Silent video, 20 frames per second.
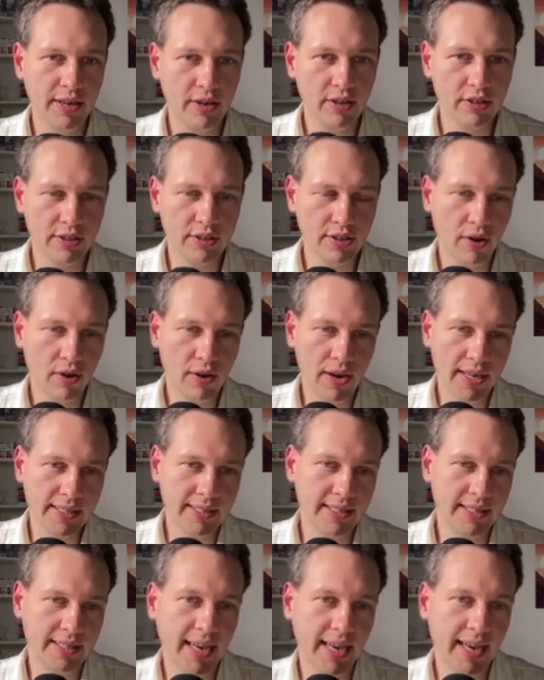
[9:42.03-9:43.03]
So let's
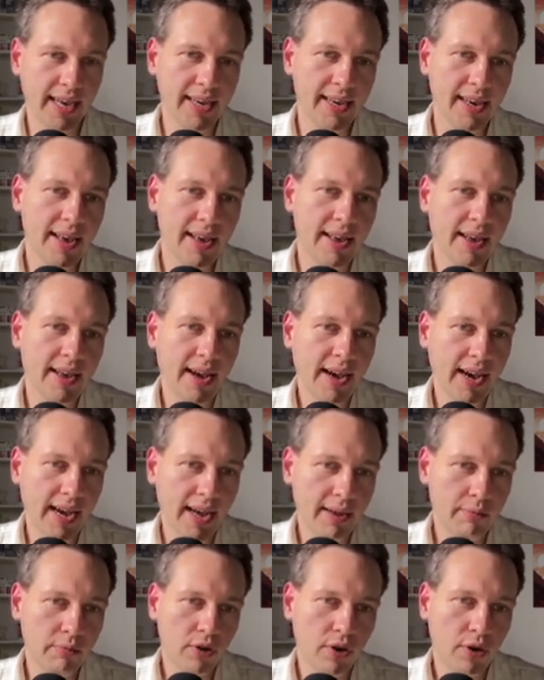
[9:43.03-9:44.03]
say
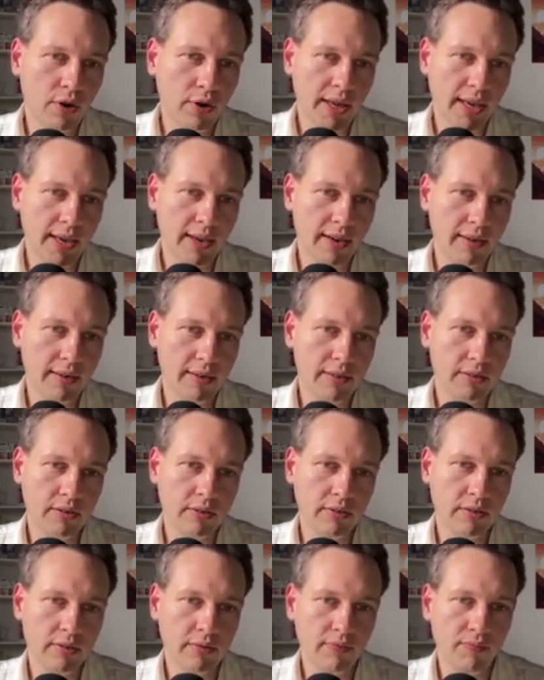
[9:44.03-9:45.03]
I'm going
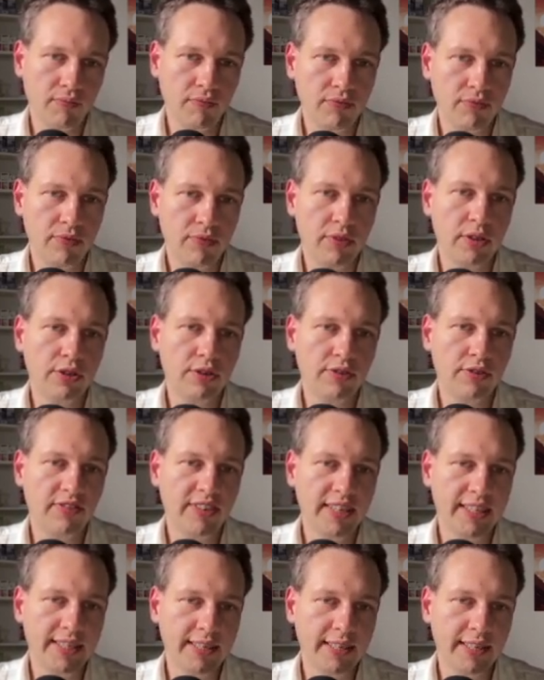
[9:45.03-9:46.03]
to
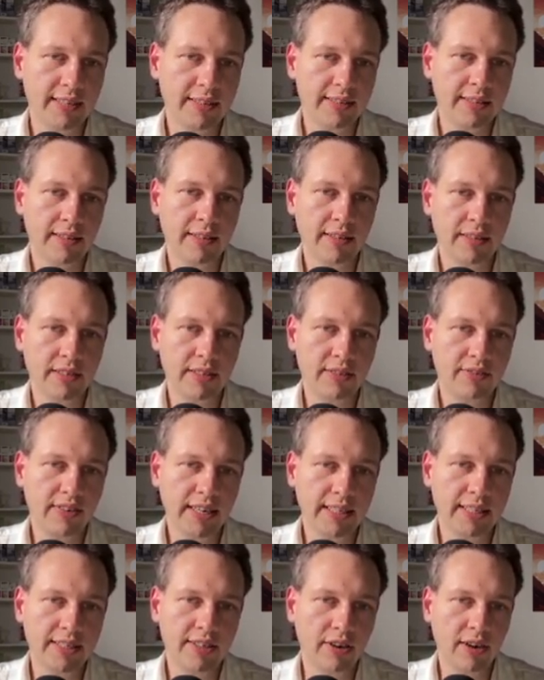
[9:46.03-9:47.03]
visit
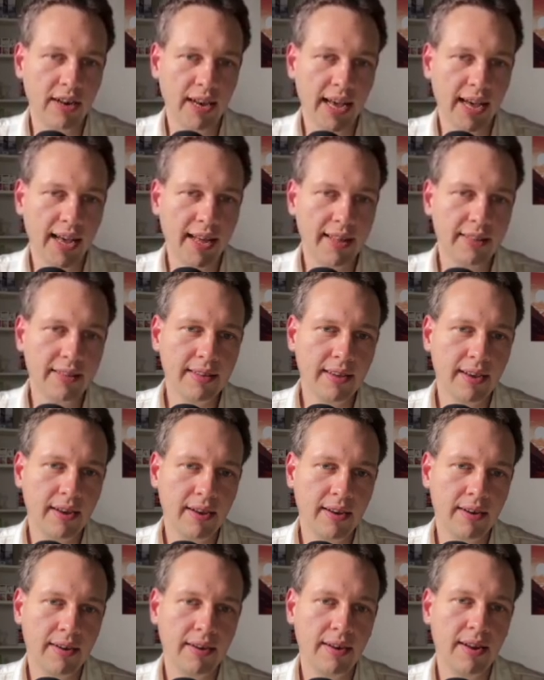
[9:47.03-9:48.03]
Switzerland.
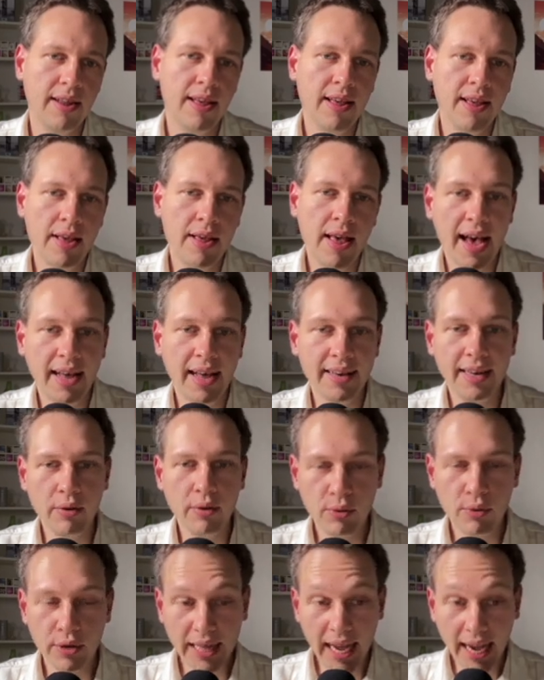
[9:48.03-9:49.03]
And then
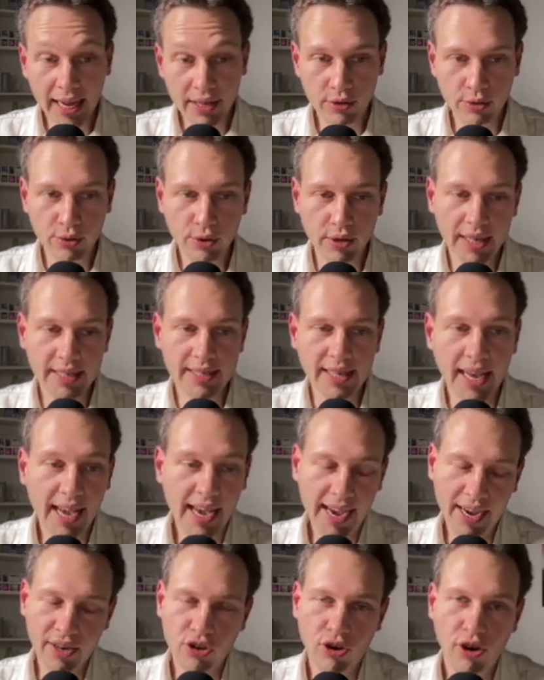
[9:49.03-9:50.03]
what I do is I
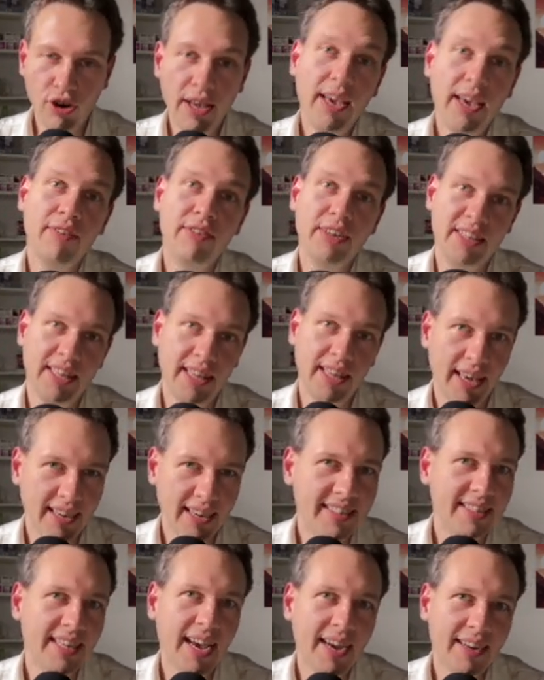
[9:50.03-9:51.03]
actually give it the
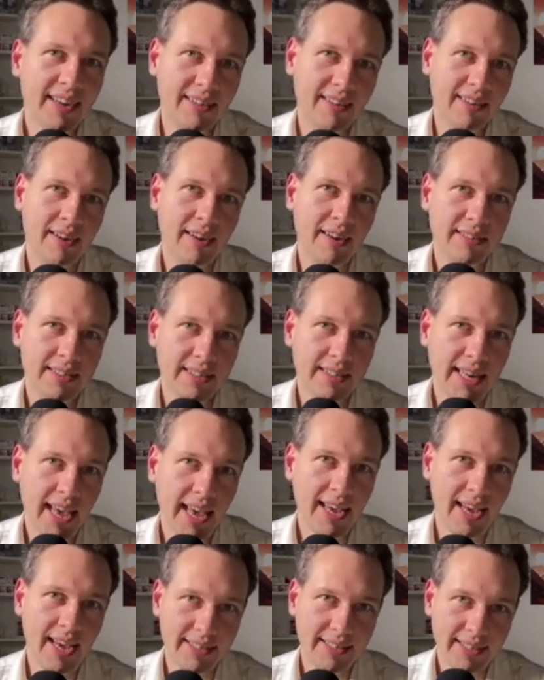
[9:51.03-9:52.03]
exact day
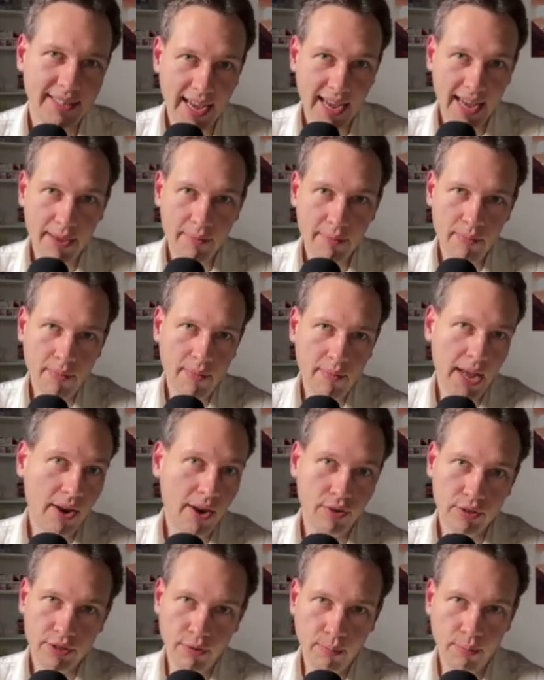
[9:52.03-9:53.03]
and time and
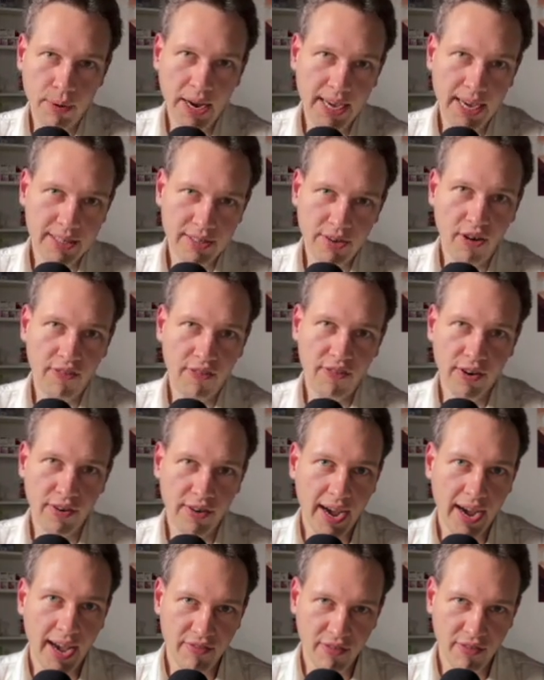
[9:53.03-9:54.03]
also place of
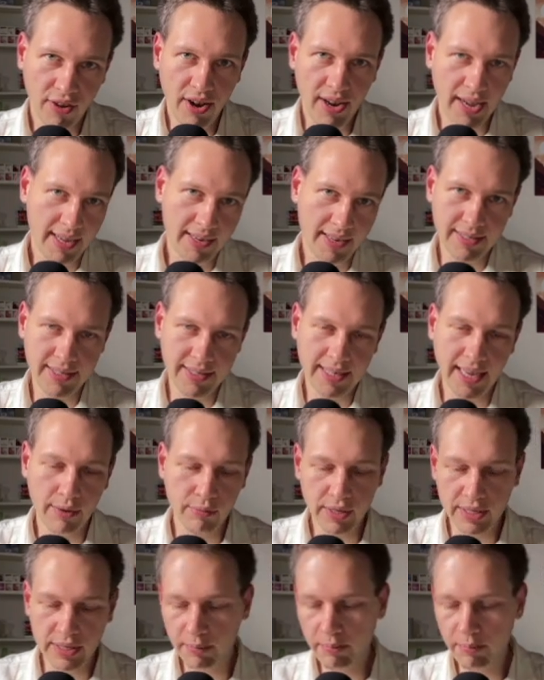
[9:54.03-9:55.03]
arrival and the same with
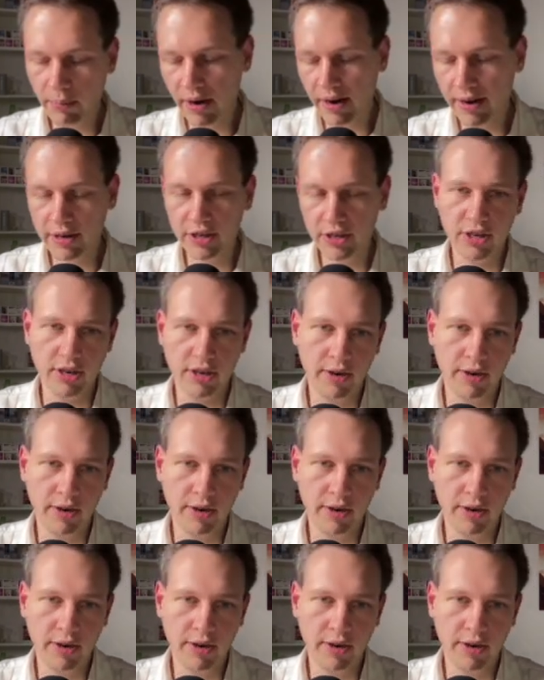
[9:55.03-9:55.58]
departure.